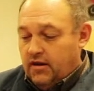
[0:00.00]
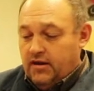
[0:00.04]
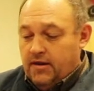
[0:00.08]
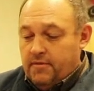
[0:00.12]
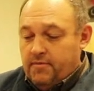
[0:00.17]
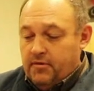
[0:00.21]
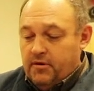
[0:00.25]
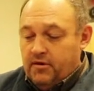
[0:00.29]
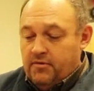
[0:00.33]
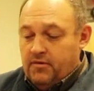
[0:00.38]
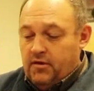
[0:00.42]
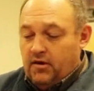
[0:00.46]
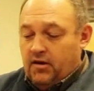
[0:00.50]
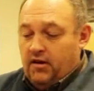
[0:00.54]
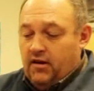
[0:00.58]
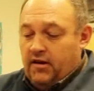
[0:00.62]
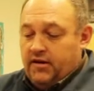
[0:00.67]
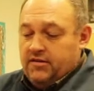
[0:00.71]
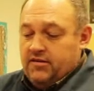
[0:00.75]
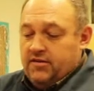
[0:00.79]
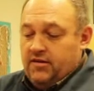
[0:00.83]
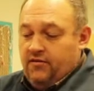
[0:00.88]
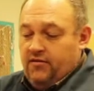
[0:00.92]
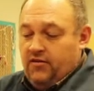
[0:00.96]
And they put them in a
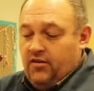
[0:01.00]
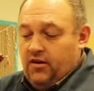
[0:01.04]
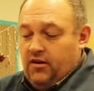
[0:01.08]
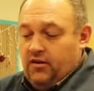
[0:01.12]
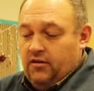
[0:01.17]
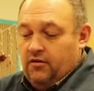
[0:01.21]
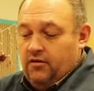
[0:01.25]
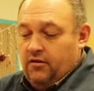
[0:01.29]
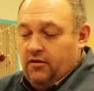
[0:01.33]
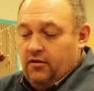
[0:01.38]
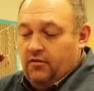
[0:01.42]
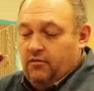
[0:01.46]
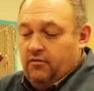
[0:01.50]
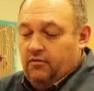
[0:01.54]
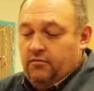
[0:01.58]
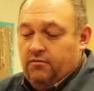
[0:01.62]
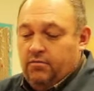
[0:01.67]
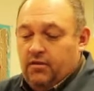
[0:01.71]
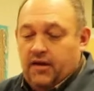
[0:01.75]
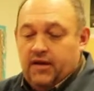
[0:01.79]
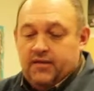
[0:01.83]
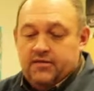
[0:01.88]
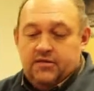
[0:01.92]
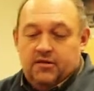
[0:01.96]
nice, convenient. They're a
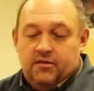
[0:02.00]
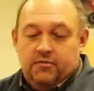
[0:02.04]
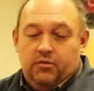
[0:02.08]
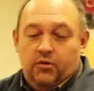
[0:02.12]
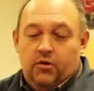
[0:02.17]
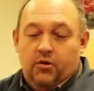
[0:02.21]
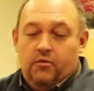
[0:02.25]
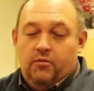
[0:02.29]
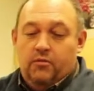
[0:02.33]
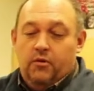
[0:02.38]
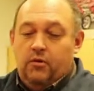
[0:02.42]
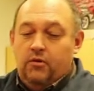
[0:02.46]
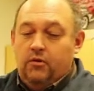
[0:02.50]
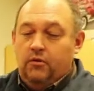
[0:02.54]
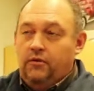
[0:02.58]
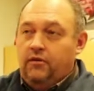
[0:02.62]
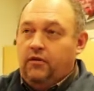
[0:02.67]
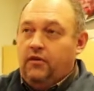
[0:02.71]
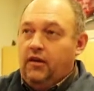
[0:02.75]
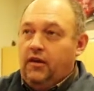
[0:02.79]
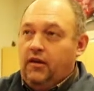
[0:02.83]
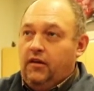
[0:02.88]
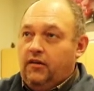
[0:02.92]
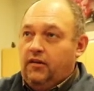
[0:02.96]
plastic blow mold
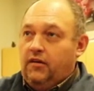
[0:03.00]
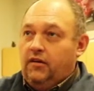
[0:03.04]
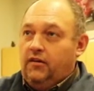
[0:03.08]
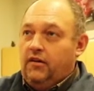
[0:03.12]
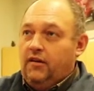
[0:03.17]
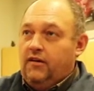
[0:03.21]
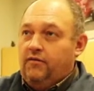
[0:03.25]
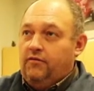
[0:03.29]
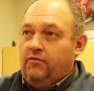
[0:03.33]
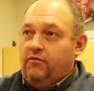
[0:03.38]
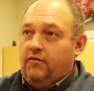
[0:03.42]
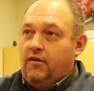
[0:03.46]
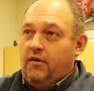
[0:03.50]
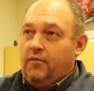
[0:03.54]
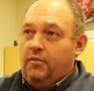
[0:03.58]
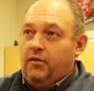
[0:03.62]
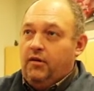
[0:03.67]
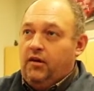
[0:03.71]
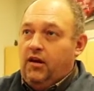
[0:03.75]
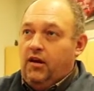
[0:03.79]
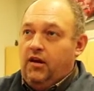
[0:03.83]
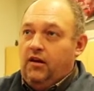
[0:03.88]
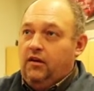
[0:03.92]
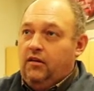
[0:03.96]
thing that they've
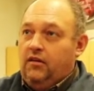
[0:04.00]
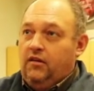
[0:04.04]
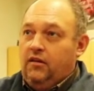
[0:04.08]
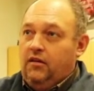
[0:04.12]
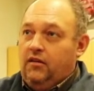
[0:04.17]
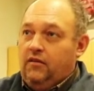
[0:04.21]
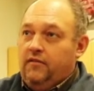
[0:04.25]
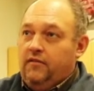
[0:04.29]
replicated. That